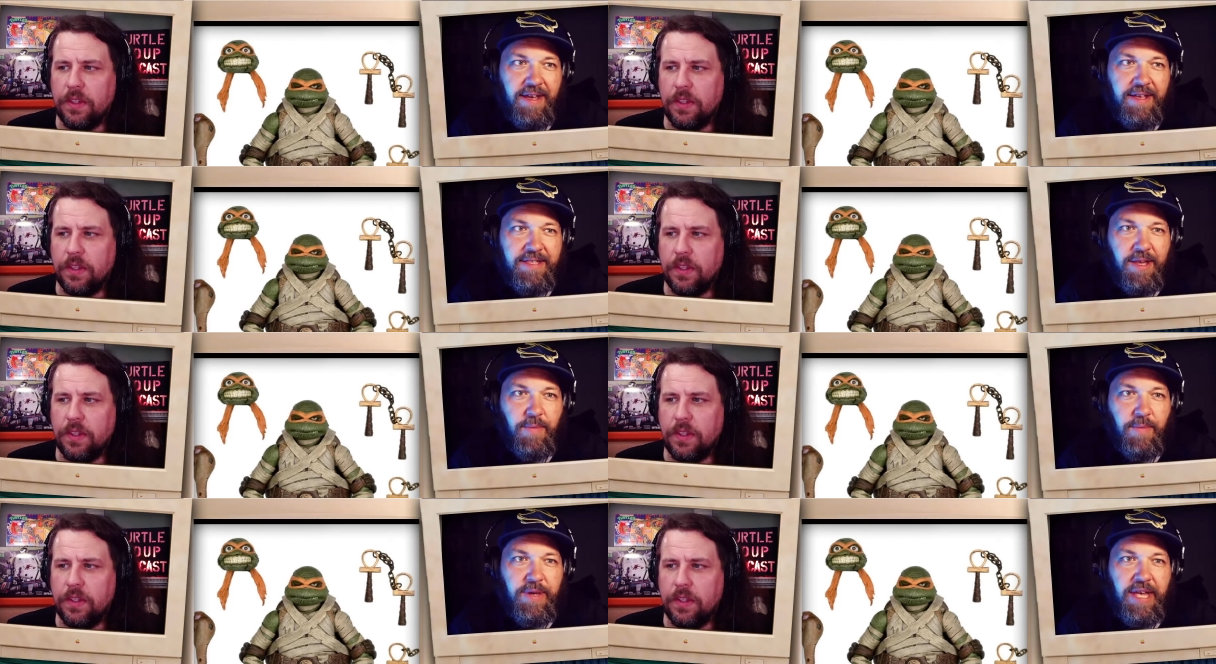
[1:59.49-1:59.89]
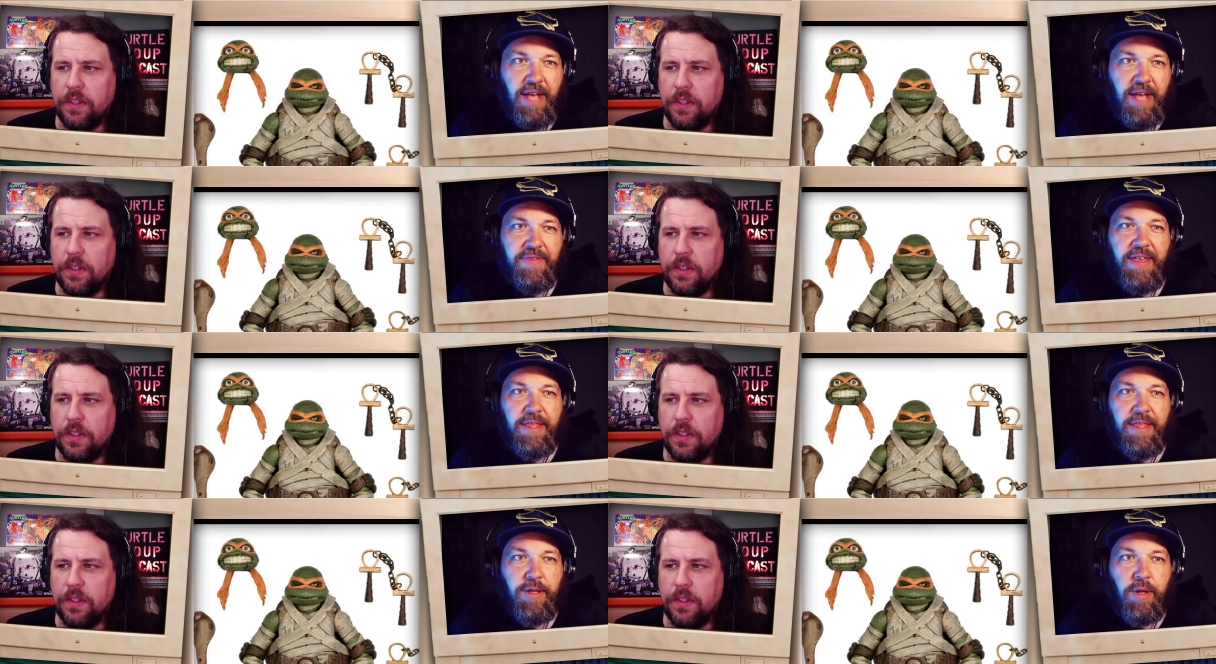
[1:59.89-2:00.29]
Speaker 1: that we
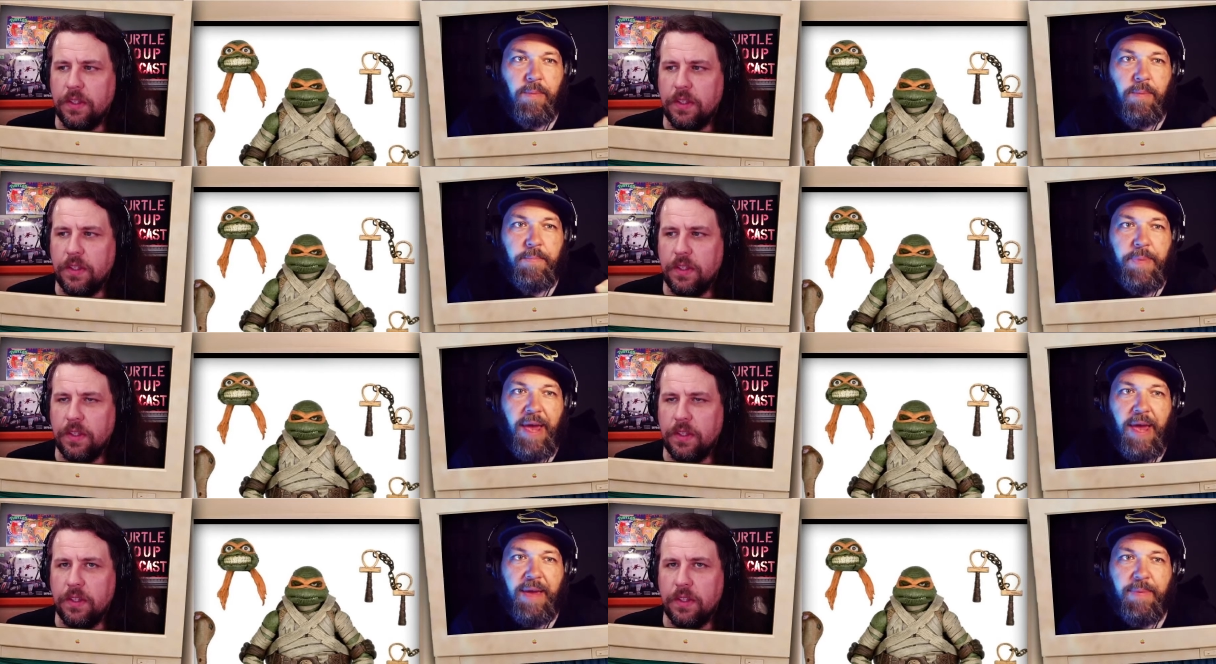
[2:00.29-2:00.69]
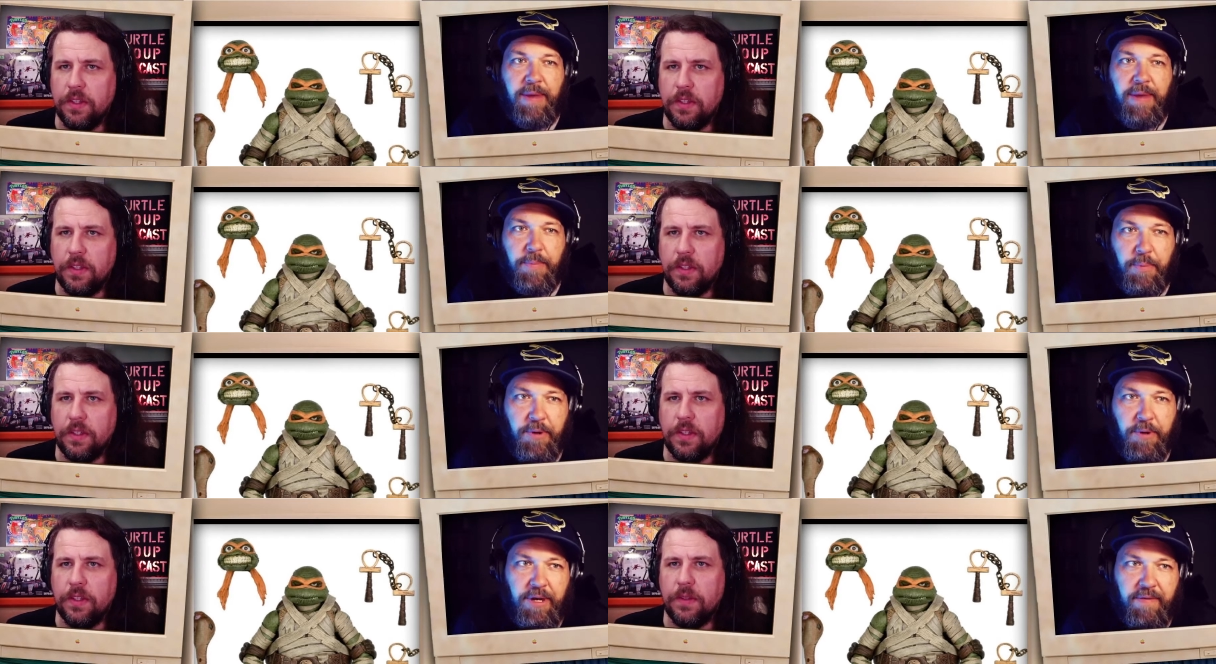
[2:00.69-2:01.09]
got that little
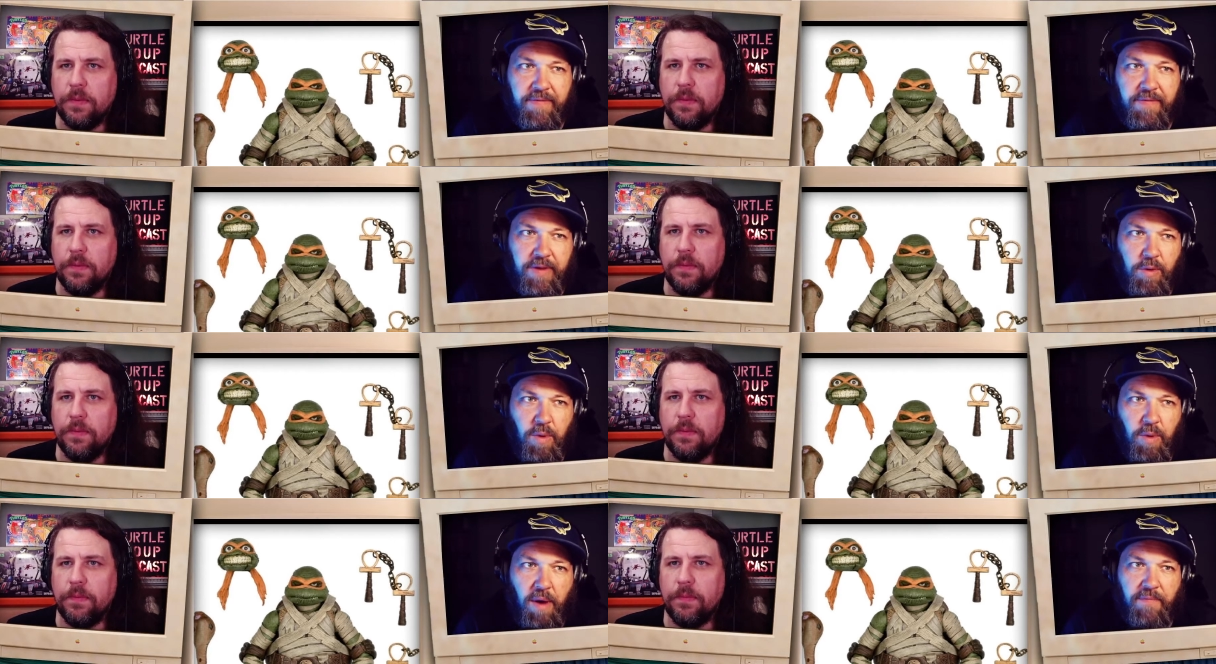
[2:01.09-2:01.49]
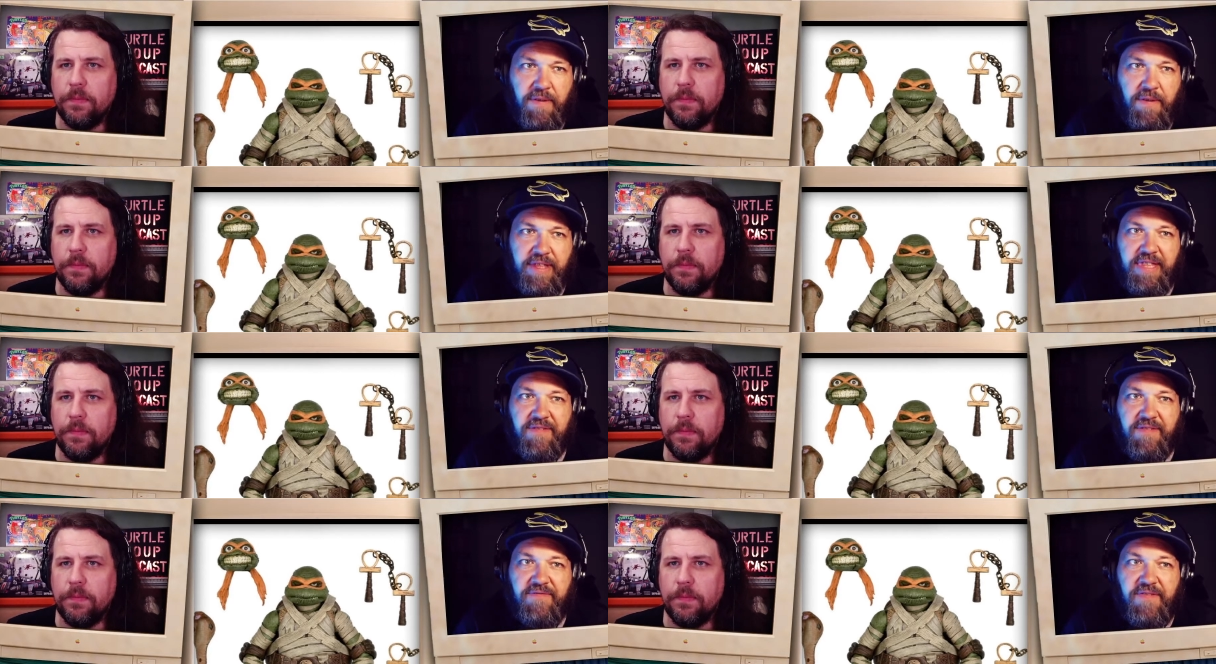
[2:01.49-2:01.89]
baby preview of
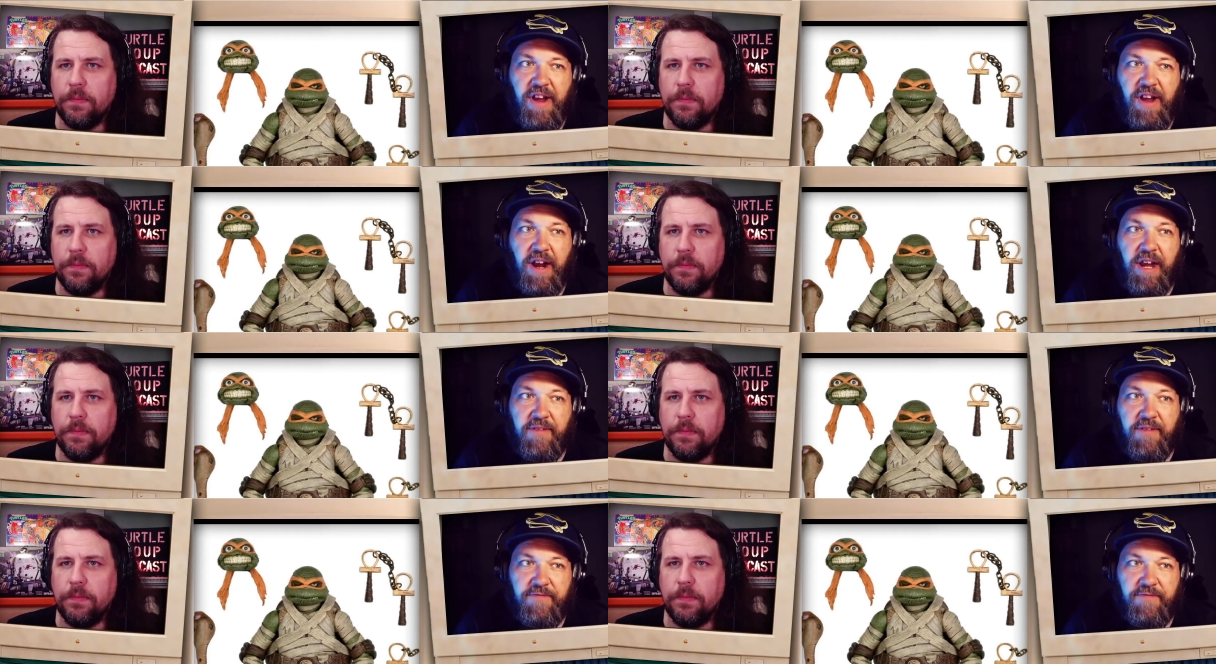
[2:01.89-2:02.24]
at the very